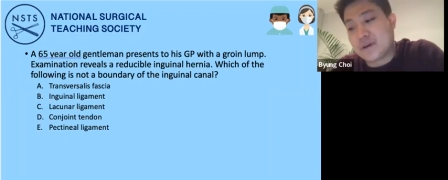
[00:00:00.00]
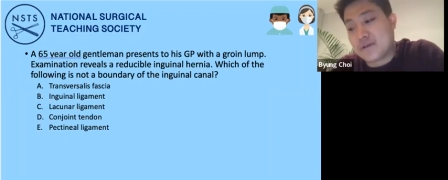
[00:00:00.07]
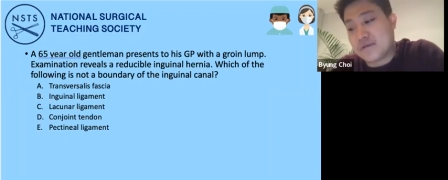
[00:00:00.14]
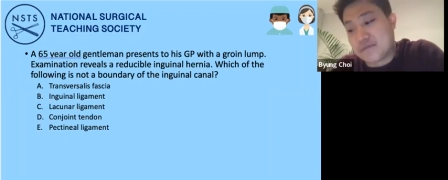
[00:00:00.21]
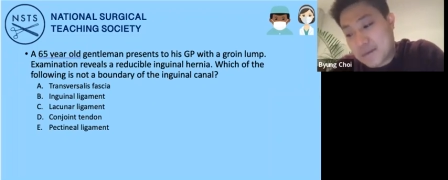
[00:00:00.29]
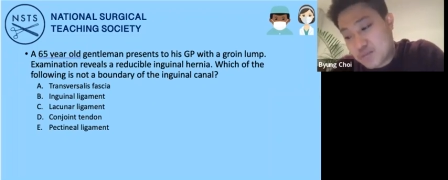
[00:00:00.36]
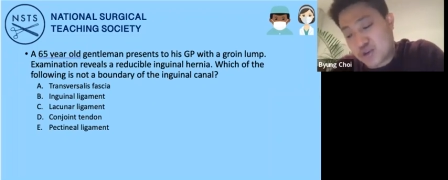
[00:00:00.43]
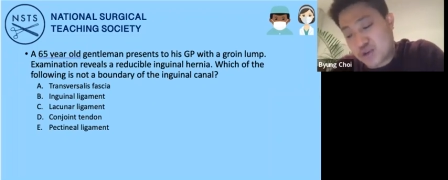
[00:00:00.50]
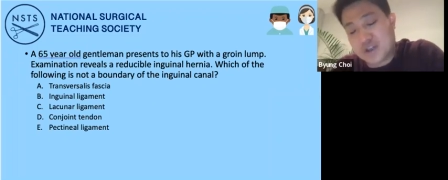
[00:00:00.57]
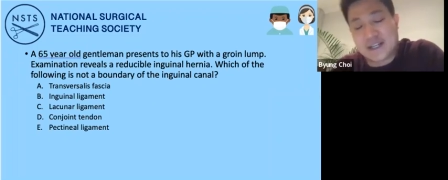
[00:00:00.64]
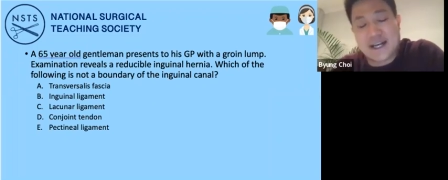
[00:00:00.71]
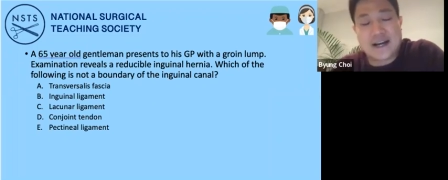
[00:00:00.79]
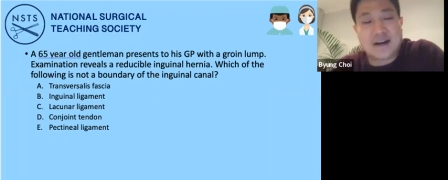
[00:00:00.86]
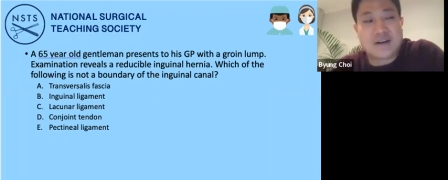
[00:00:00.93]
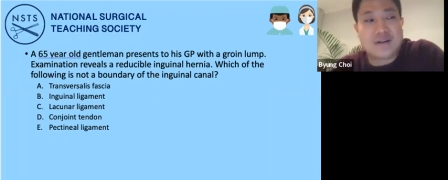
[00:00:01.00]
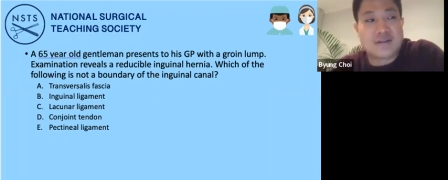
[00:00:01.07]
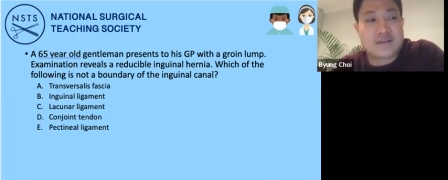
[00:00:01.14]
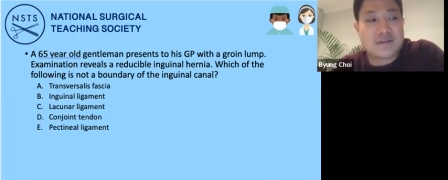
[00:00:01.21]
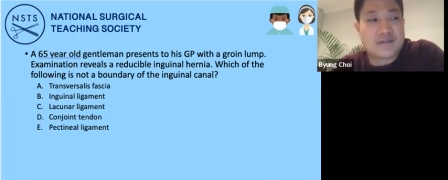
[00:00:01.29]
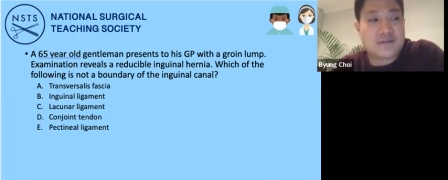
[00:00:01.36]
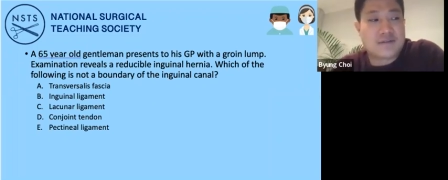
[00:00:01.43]
femoral
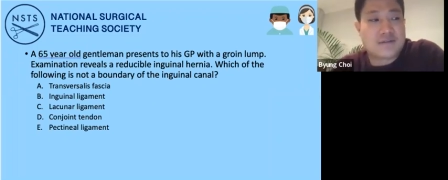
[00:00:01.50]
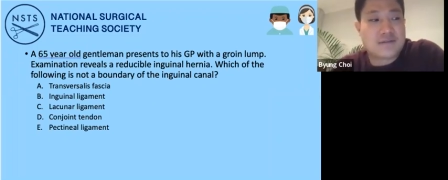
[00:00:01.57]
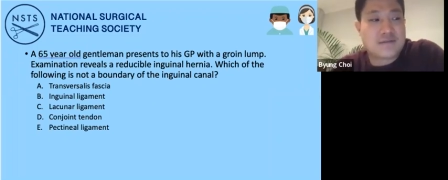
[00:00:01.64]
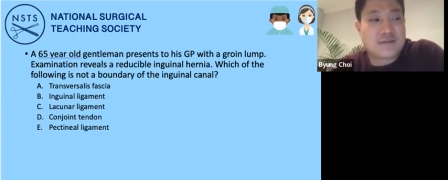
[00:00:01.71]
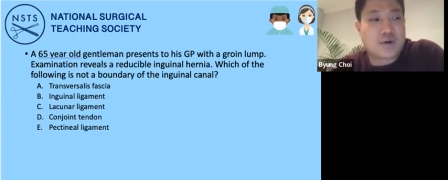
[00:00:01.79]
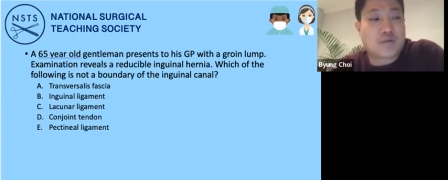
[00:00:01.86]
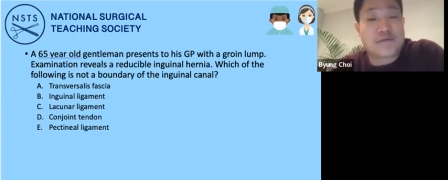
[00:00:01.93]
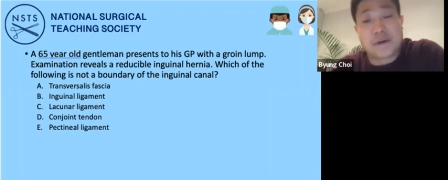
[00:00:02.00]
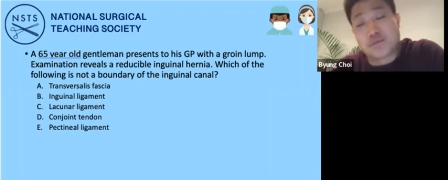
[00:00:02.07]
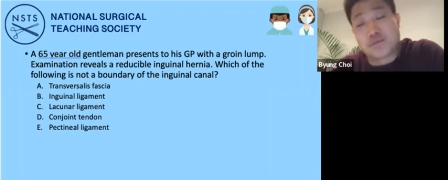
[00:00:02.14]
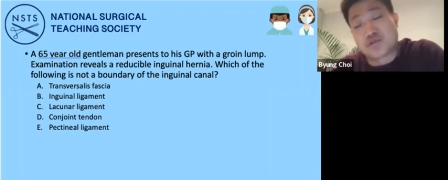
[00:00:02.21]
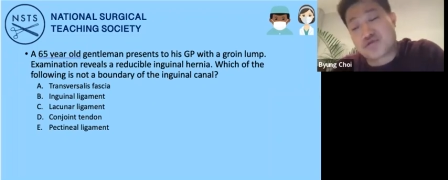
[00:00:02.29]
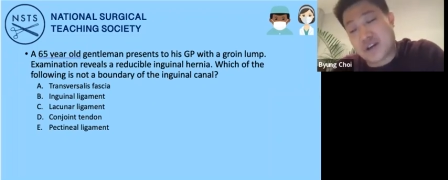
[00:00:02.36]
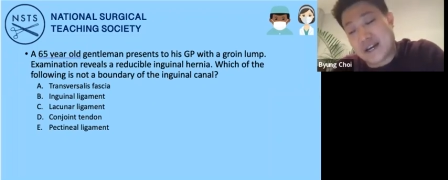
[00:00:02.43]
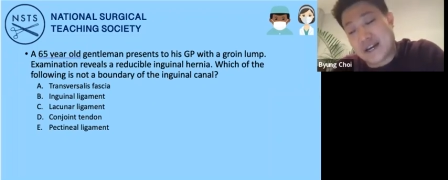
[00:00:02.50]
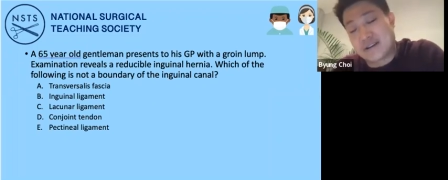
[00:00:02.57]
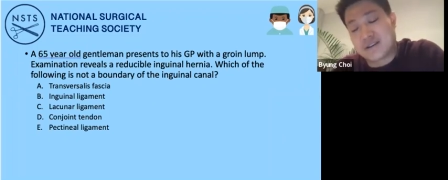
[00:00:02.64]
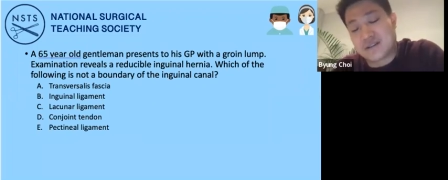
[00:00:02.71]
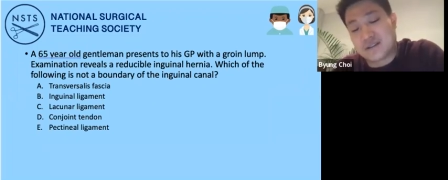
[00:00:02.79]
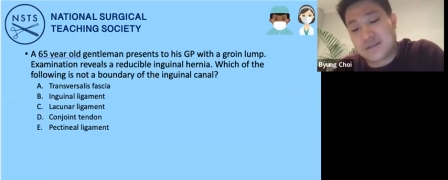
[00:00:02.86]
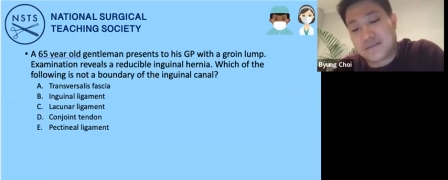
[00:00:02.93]
canal, or femoral
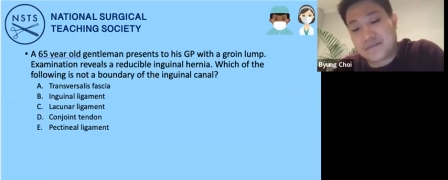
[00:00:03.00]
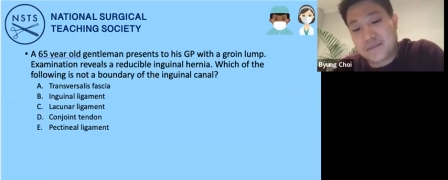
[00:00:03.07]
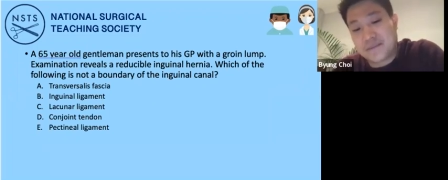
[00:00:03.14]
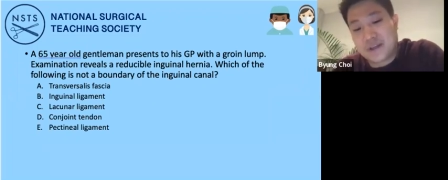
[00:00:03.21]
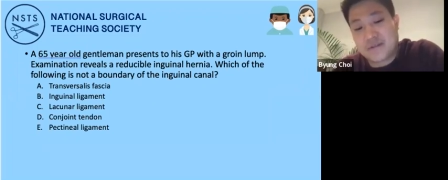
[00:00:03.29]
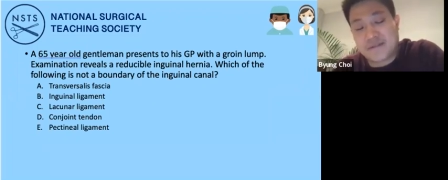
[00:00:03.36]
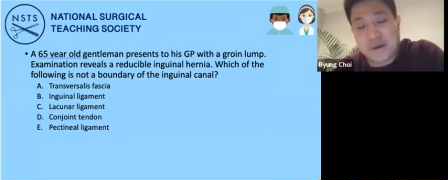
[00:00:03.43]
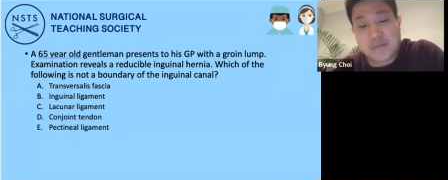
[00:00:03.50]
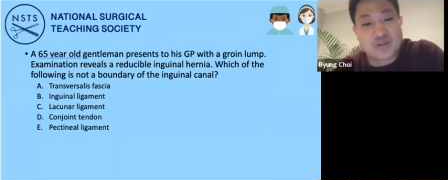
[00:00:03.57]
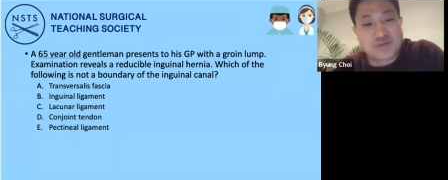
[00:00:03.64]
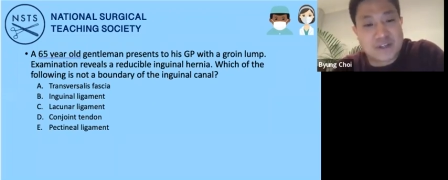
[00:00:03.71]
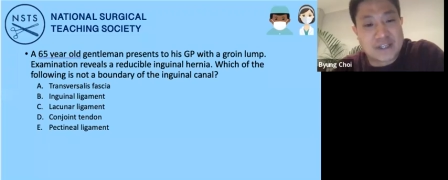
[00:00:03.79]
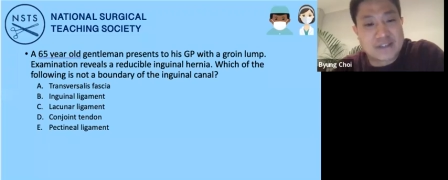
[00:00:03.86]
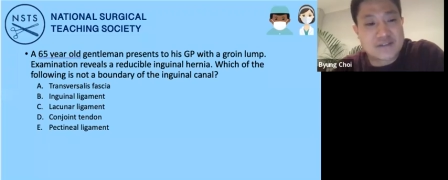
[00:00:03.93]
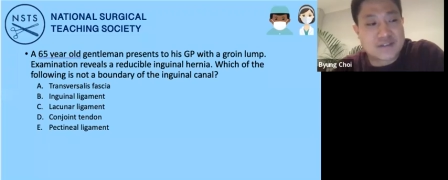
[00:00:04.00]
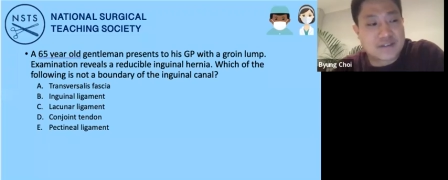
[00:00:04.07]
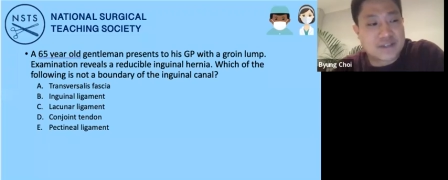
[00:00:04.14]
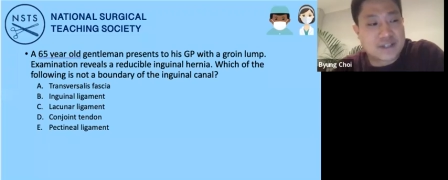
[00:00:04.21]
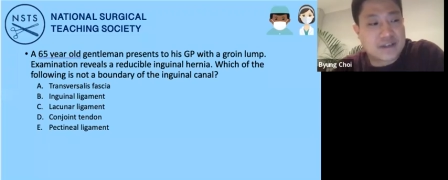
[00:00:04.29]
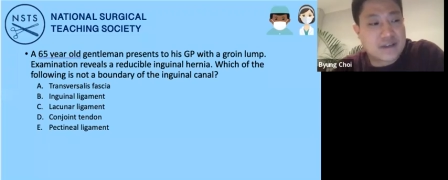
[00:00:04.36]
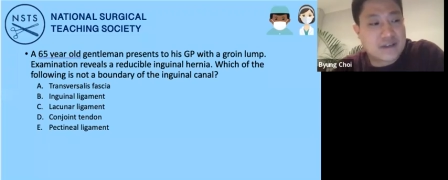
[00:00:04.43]
triangle, femoral ring,
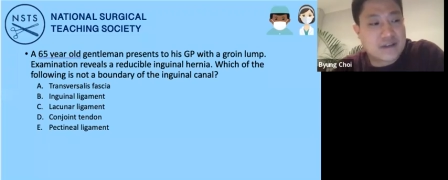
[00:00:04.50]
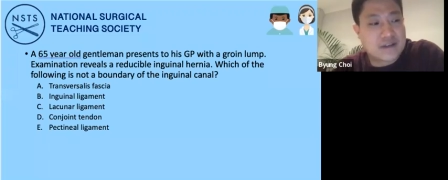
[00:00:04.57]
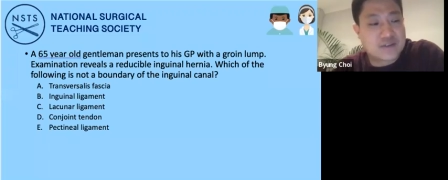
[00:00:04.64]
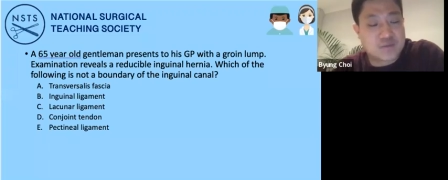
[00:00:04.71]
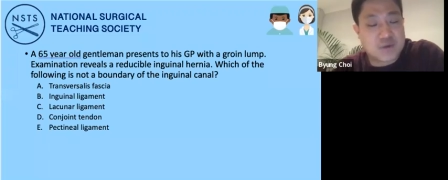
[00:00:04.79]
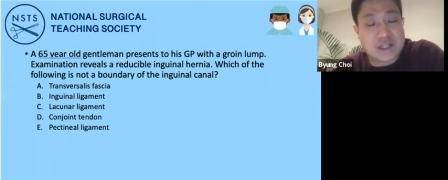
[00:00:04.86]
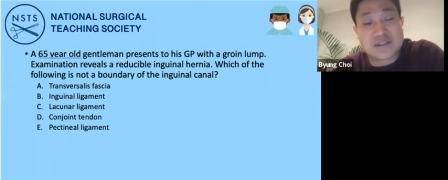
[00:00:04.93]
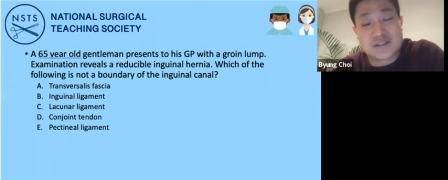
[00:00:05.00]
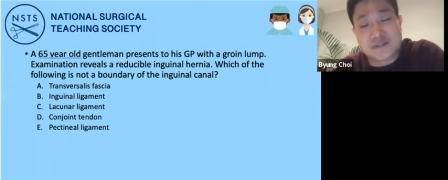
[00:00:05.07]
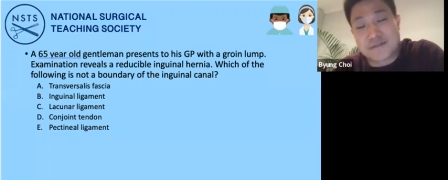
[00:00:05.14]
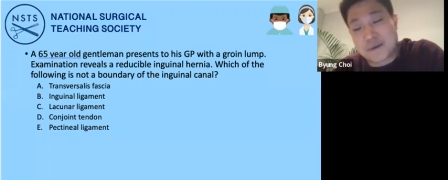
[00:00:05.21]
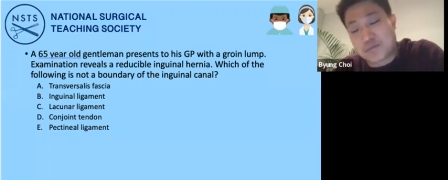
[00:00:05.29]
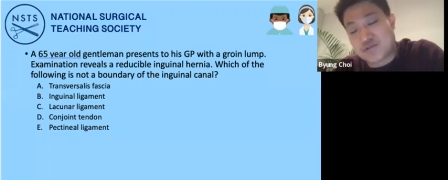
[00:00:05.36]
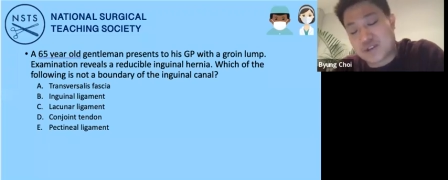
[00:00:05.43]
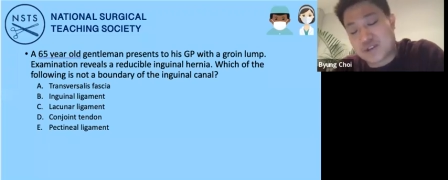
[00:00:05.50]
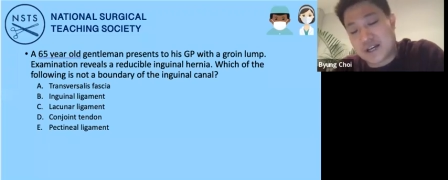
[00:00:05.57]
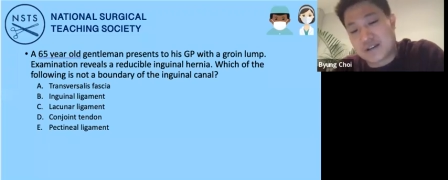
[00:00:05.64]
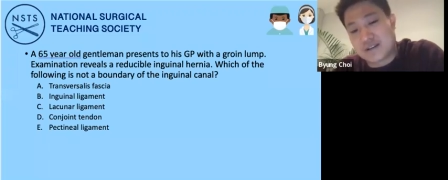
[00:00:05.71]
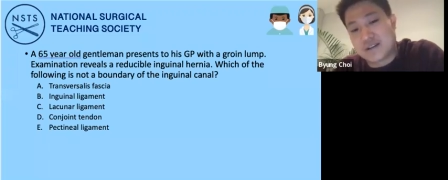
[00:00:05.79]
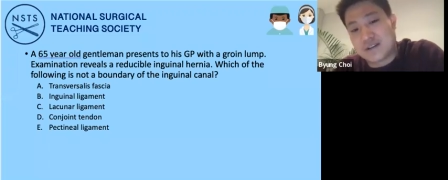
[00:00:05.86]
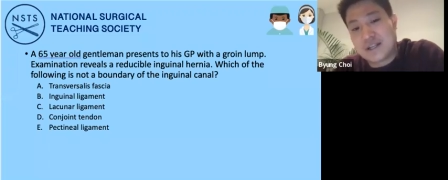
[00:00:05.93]
sorry, as well as the femoral
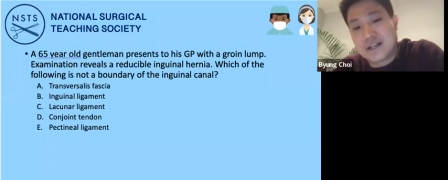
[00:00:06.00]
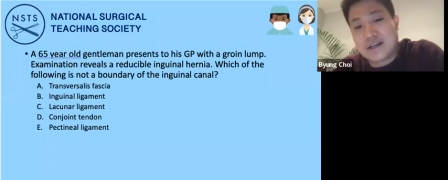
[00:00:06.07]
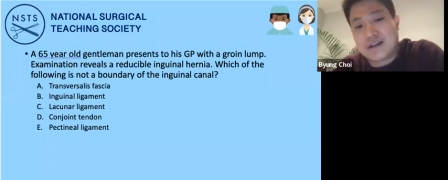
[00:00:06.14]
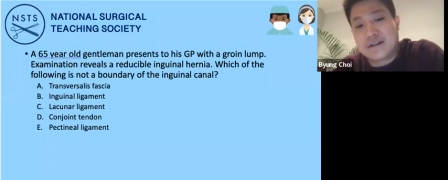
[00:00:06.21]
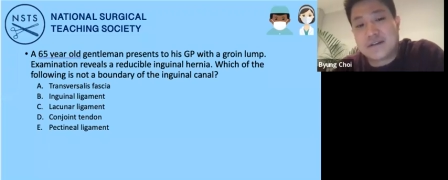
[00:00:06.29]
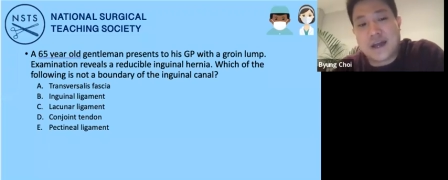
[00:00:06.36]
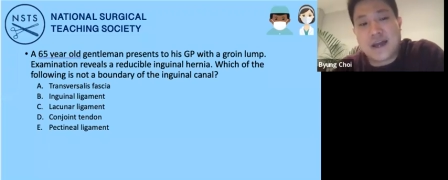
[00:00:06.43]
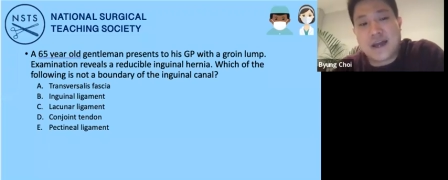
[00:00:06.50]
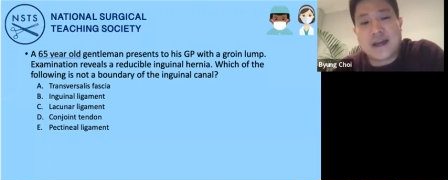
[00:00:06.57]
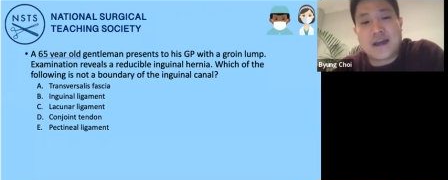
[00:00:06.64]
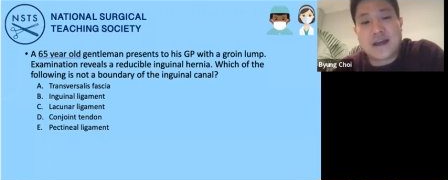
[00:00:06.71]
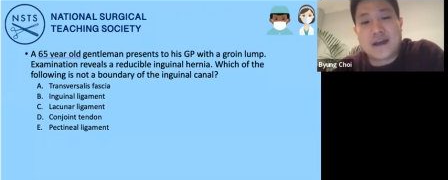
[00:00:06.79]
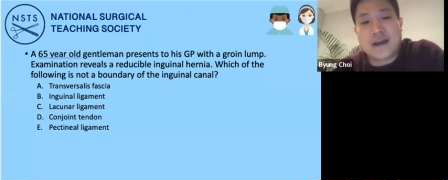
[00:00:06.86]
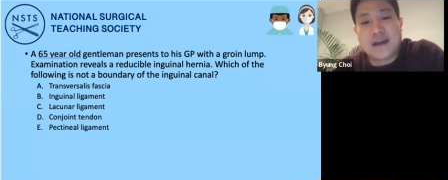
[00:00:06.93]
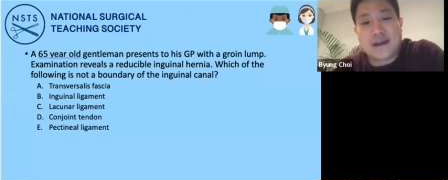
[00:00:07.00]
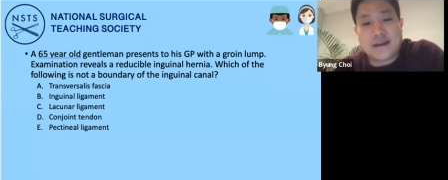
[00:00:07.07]
triangle, they're,